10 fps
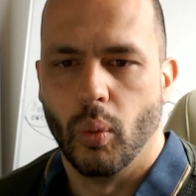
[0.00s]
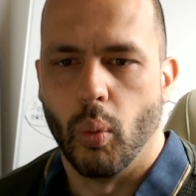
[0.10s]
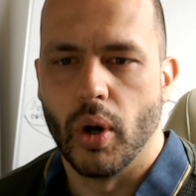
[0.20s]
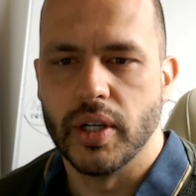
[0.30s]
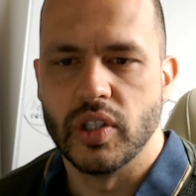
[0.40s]

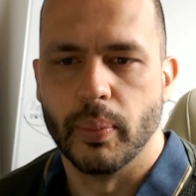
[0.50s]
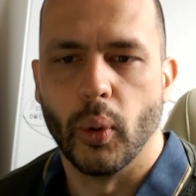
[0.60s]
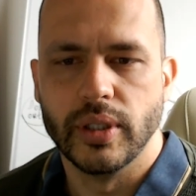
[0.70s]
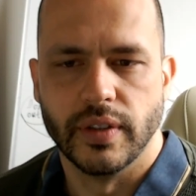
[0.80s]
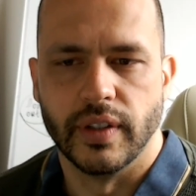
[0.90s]
what is the
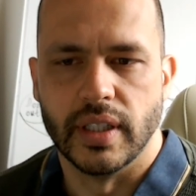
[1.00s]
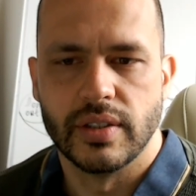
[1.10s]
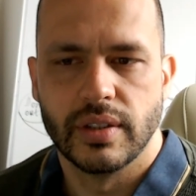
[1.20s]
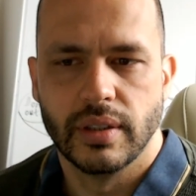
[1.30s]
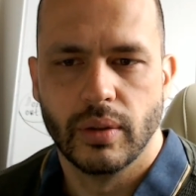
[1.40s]
point of
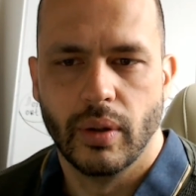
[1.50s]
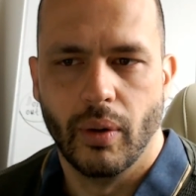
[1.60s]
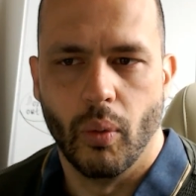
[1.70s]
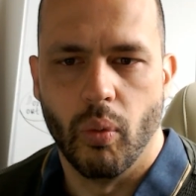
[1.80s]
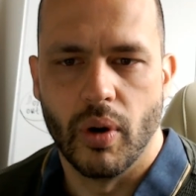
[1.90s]
this?
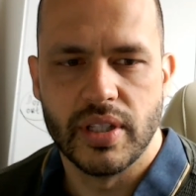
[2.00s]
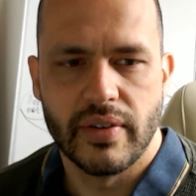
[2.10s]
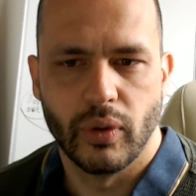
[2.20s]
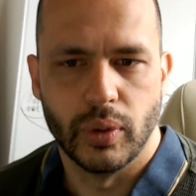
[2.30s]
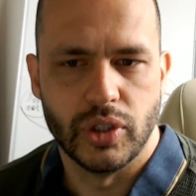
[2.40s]
What is
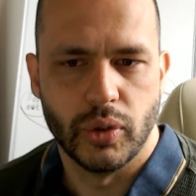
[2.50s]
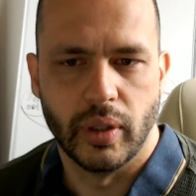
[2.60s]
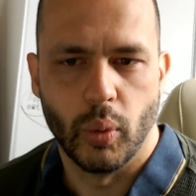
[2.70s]
everyone doing?